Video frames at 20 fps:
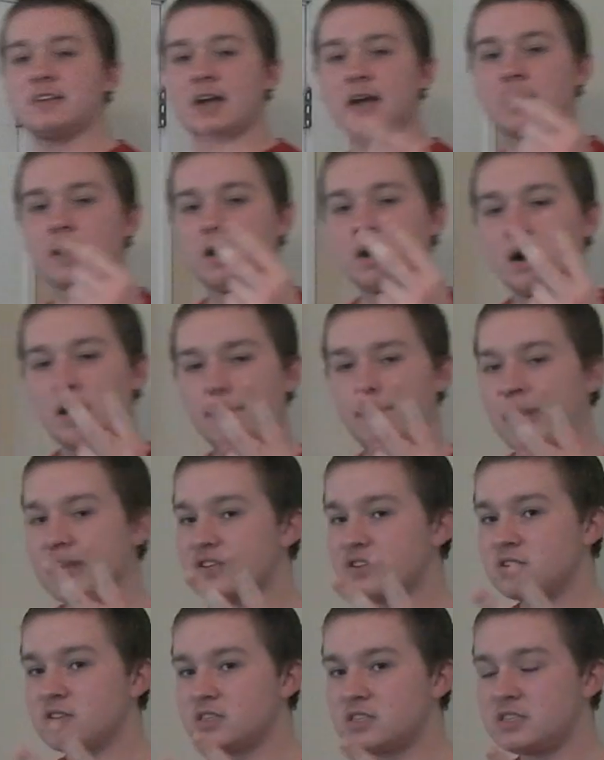deck, a
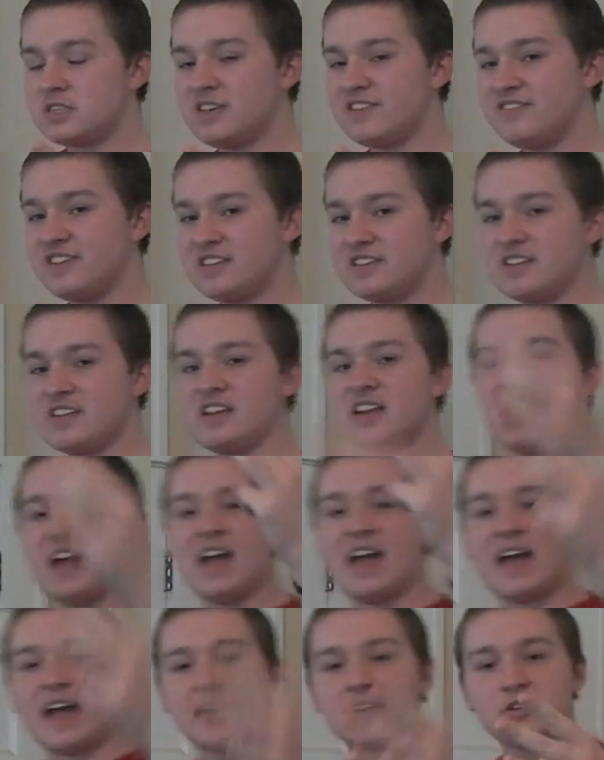mentalist DVD,
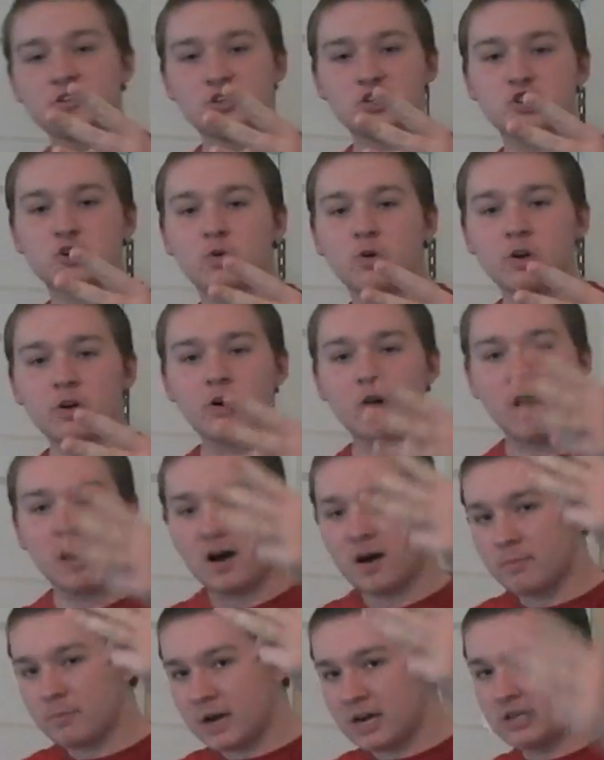and a tutorial
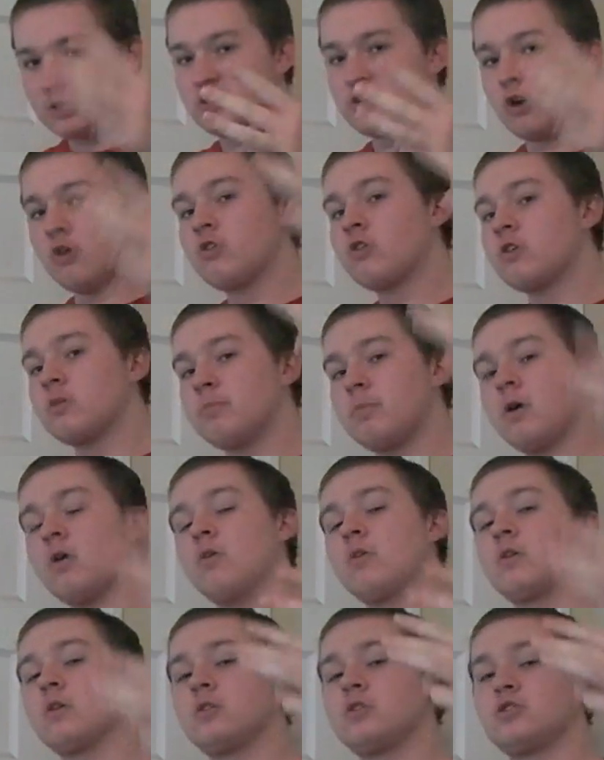on my Joker
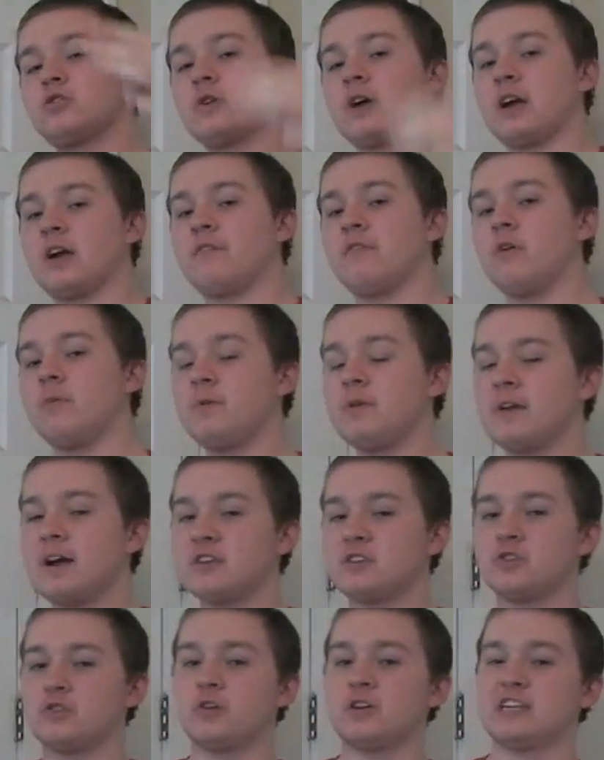poker trick. I hope you
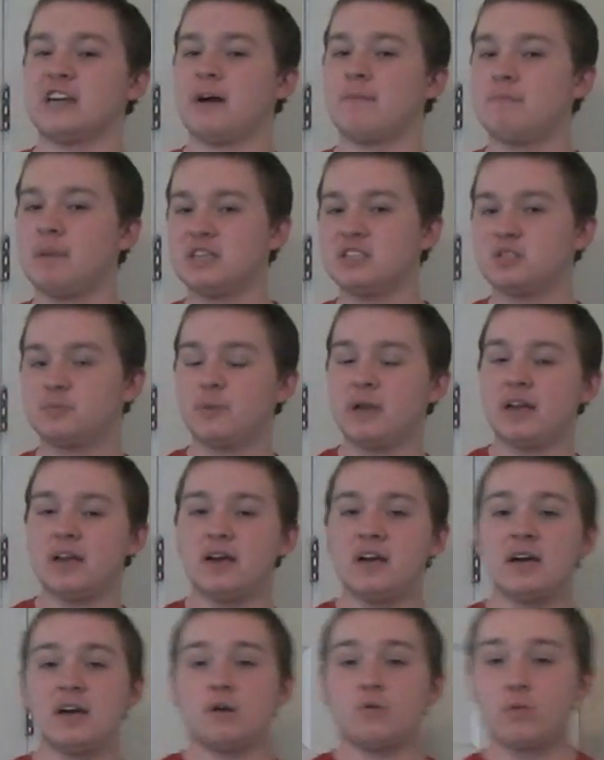guys enjoyed it. I'm Ben
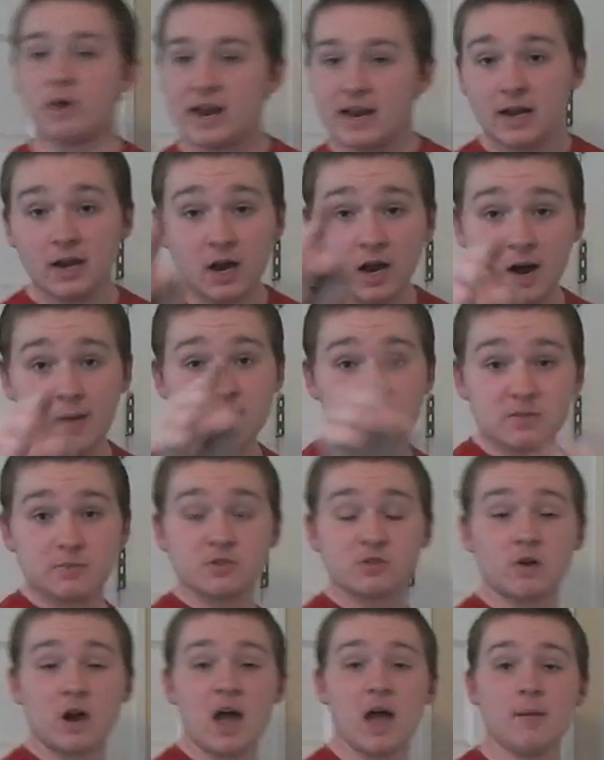Spade. Rate, comment,
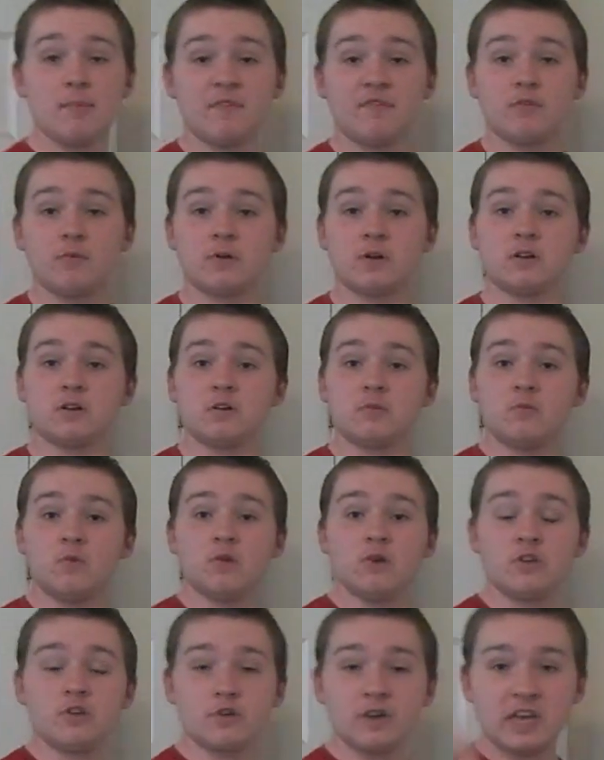subscribe. If you want to know
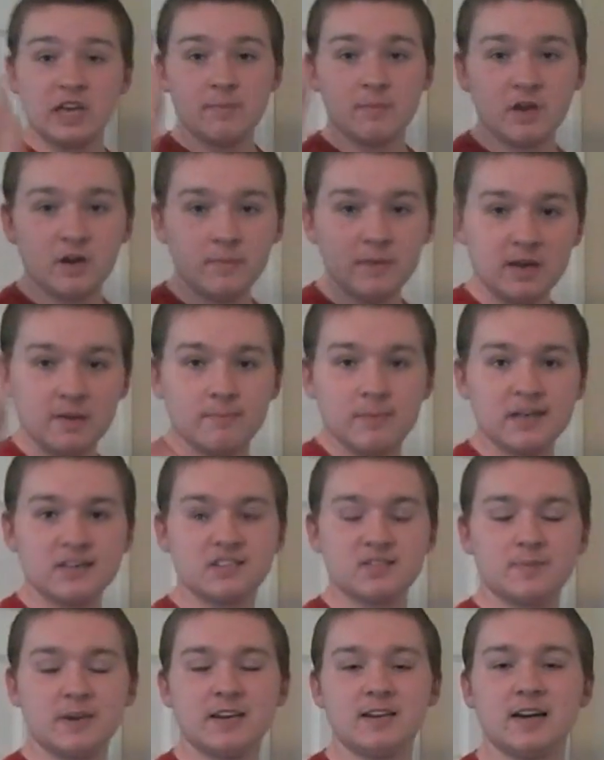more, you can email me at
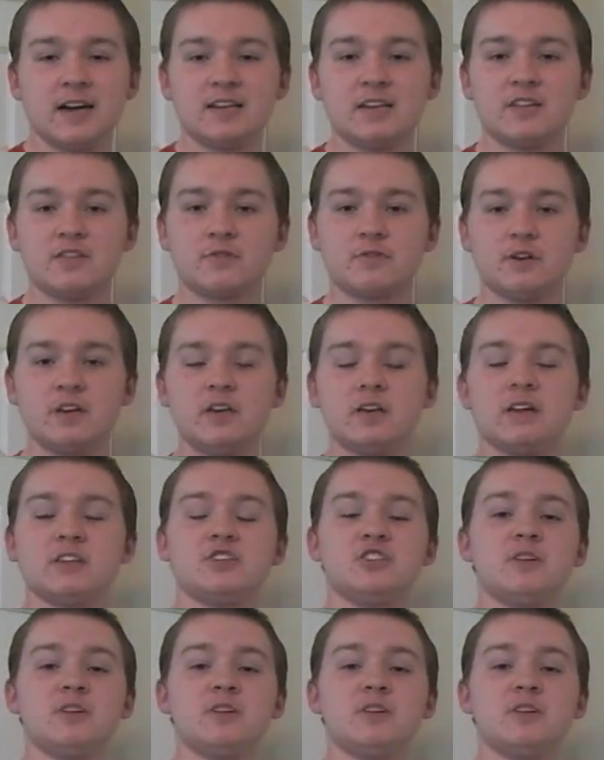benspade93 at